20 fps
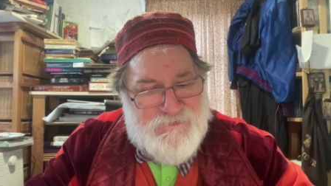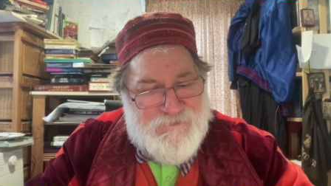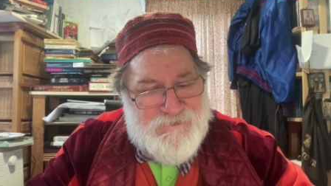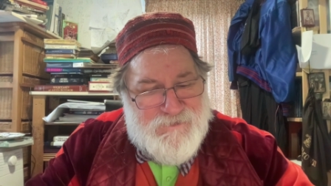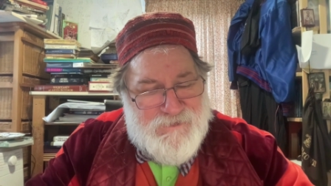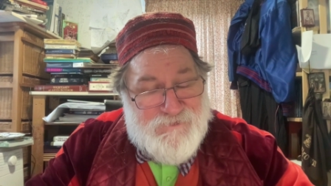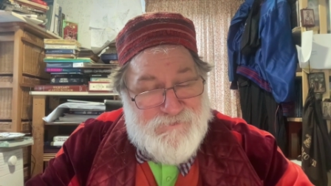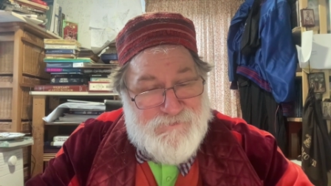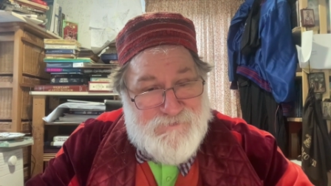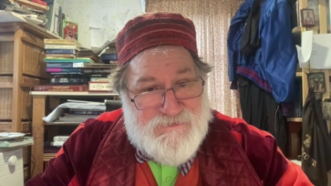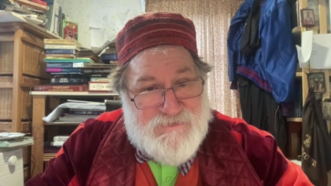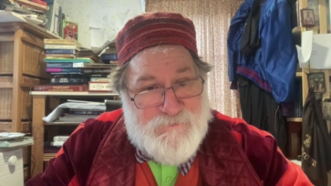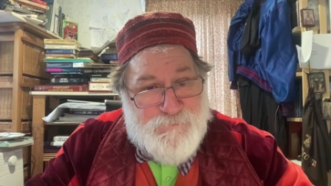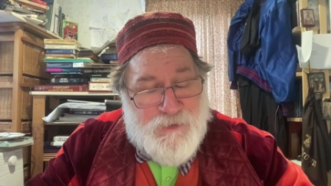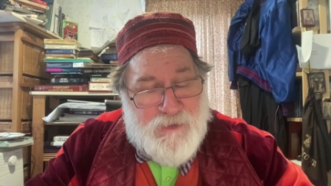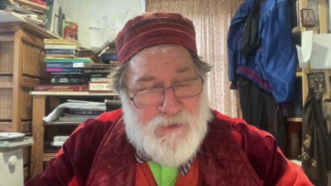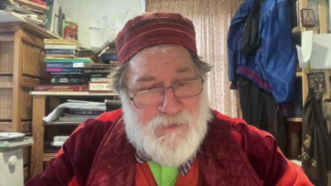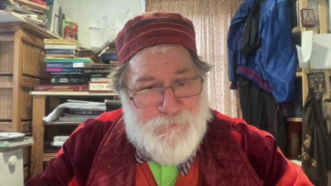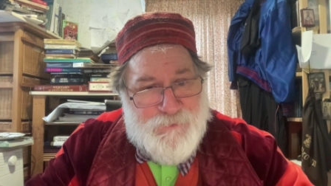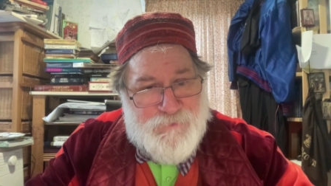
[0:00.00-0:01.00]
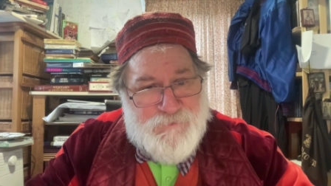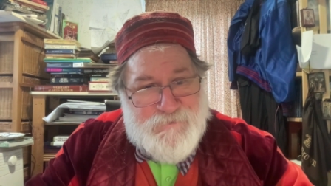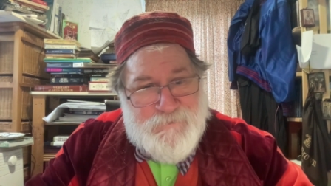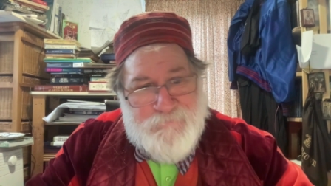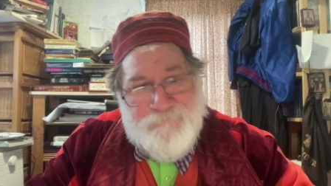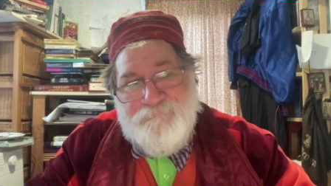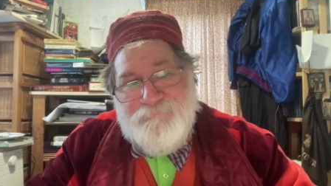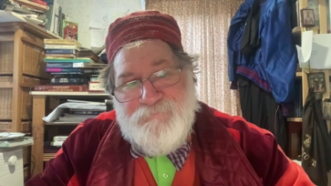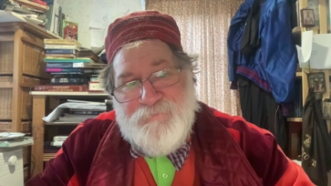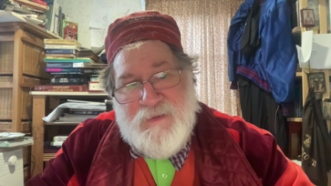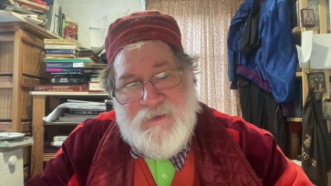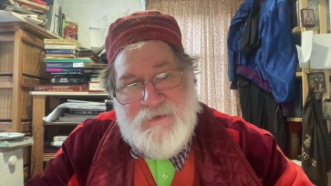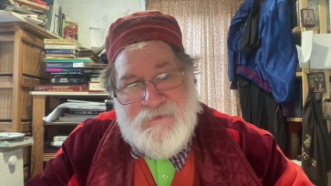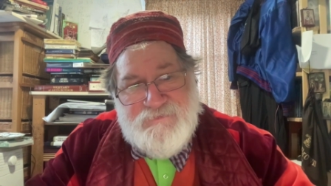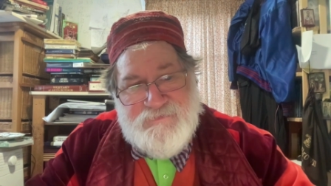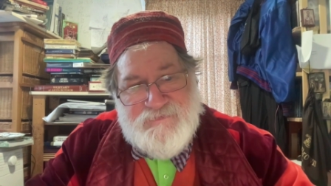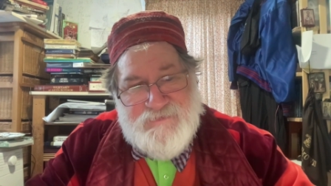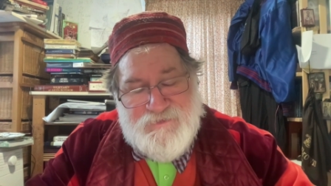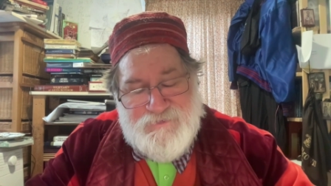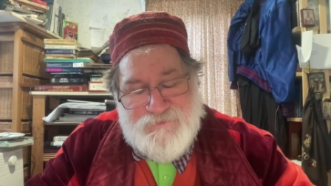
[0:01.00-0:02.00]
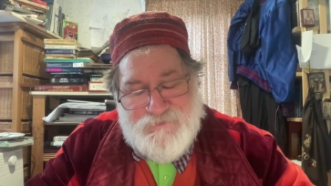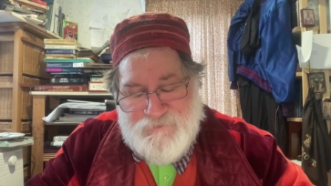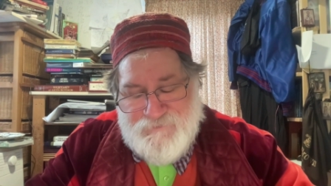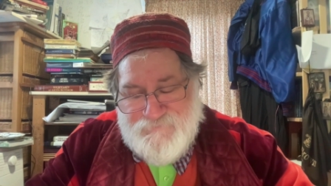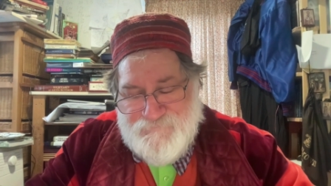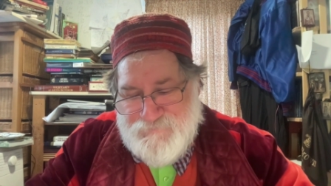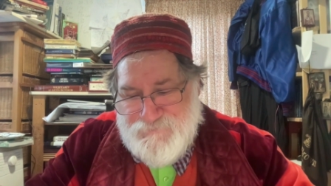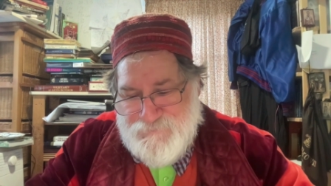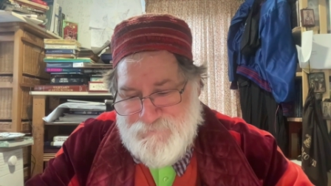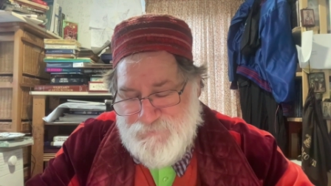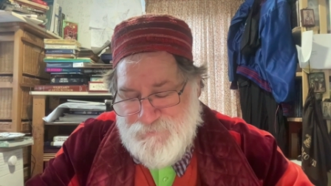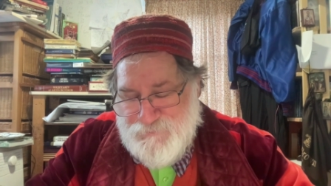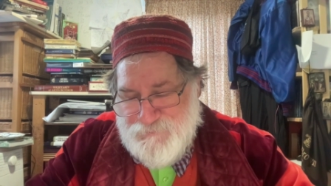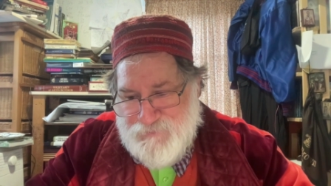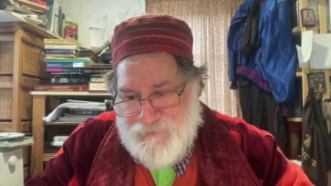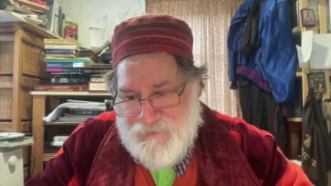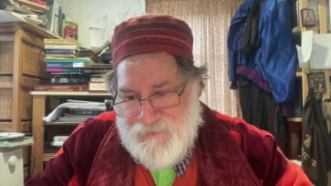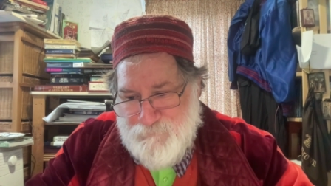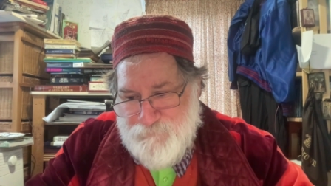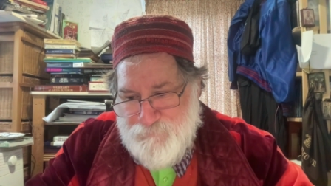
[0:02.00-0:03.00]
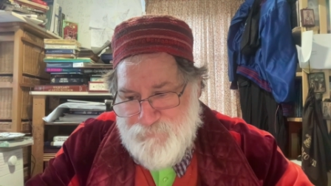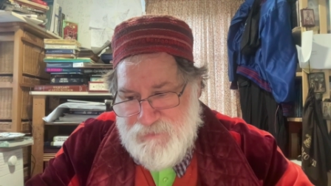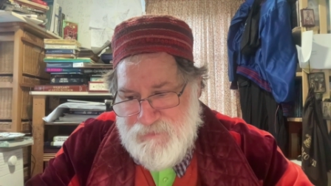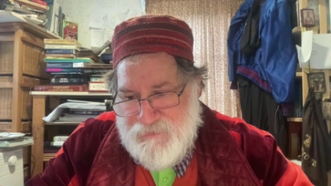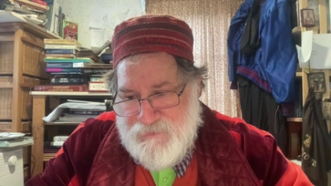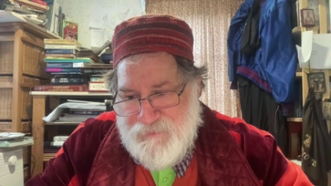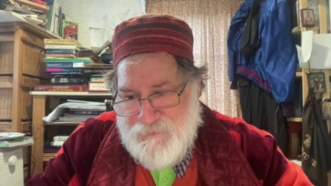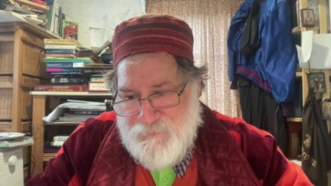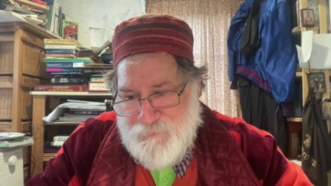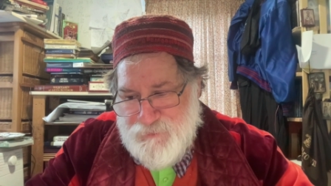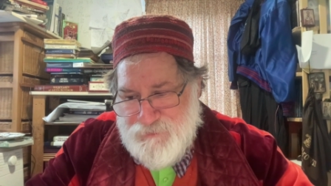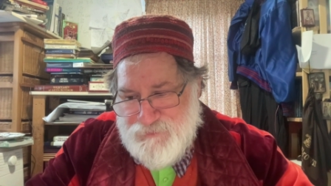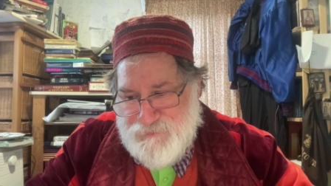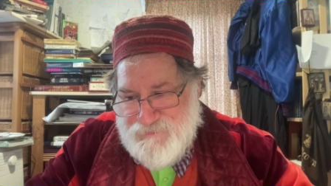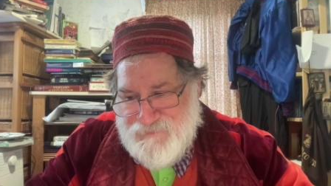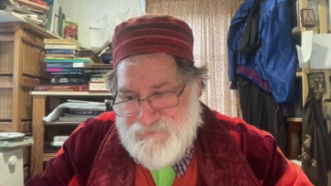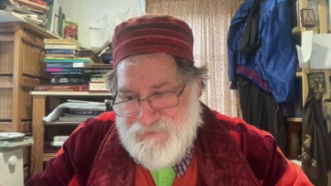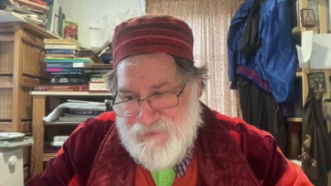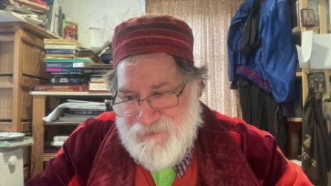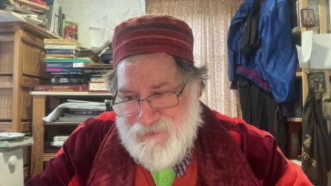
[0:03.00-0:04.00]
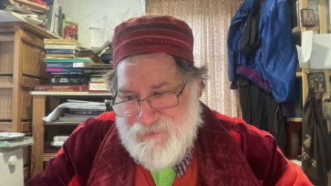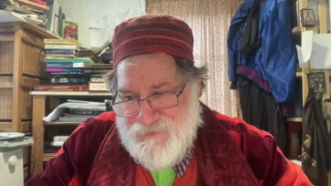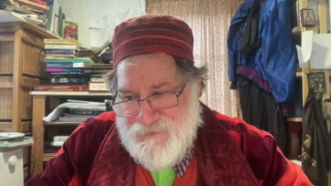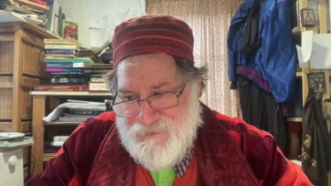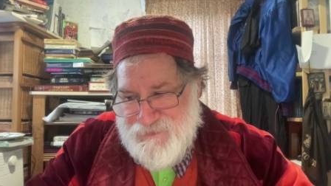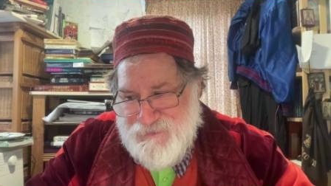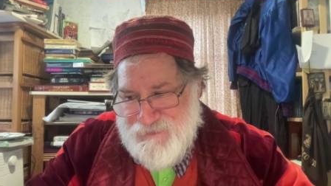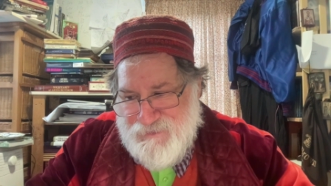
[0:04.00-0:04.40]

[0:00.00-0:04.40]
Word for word: uh, this department and sent off to your MP, which is then